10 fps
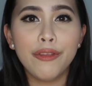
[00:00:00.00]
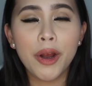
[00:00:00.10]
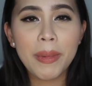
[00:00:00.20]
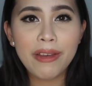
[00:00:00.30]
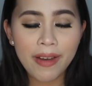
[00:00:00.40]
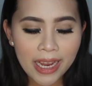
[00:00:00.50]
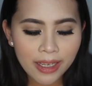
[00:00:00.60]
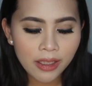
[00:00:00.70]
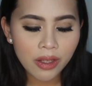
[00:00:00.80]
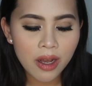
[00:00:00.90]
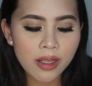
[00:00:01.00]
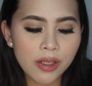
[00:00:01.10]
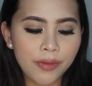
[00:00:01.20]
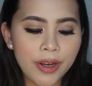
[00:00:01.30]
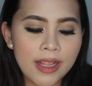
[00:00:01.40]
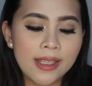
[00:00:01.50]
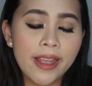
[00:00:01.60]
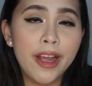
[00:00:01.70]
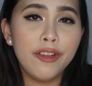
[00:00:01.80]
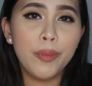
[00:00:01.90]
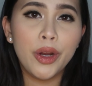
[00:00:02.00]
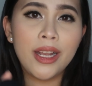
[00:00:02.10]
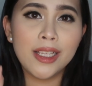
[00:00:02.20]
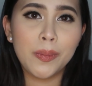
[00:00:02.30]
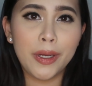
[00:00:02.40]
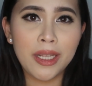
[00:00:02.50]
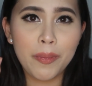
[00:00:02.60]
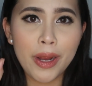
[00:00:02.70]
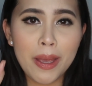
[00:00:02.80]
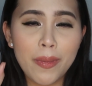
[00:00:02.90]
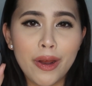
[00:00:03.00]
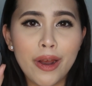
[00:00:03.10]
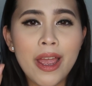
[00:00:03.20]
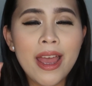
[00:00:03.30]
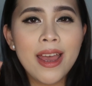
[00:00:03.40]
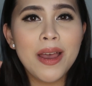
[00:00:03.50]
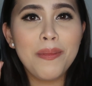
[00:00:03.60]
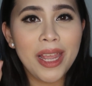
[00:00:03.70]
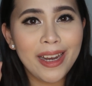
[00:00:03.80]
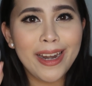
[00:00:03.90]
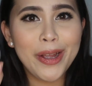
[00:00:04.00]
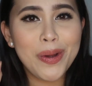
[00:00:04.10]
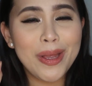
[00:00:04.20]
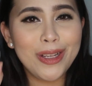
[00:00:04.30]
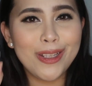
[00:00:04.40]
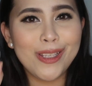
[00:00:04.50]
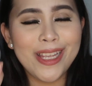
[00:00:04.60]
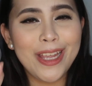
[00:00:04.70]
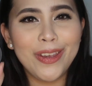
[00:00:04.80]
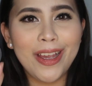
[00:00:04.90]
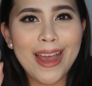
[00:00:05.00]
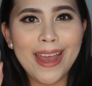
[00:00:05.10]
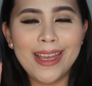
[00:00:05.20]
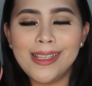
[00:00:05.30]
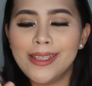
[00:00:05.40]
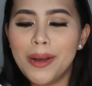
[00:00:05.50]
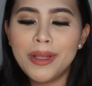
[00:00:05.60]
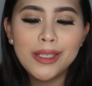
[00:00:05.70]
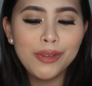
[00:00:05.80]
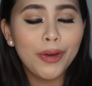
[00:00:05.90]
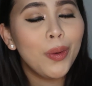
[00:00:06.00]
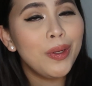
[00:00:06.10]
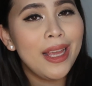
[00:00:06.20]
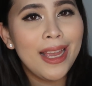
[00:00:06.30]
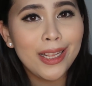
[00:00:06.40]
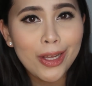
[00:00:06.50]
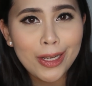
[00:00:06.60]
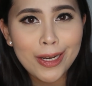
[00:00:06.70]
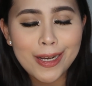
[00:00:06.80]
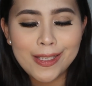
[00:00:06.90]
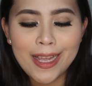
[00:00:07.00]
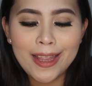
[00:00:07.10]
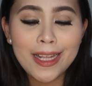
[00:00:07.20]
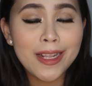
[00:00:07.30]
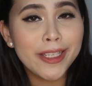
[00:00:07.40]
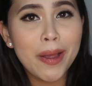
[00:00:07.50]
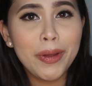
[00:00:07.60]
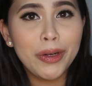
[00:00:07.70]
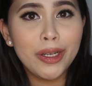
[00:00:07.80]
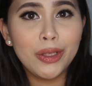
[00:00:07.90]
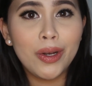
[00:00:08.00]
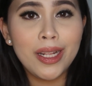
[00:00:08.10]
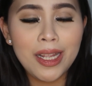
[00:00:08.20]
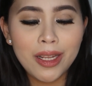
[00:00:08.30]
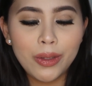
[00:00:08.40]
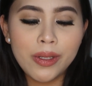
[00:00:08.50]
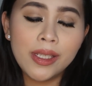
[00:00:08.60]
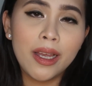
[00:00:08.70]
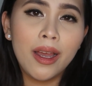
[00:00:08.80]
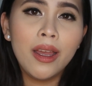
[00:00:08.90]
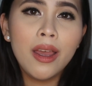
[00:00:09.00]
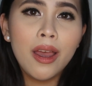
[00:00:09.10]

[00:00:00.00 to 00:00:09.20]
For my final thoughts for this e.l.f. Poreless Putty Primer, maire-recommend ko to sa inyo guys. This is for only $8. I think nasabi ko na to kanina dun sa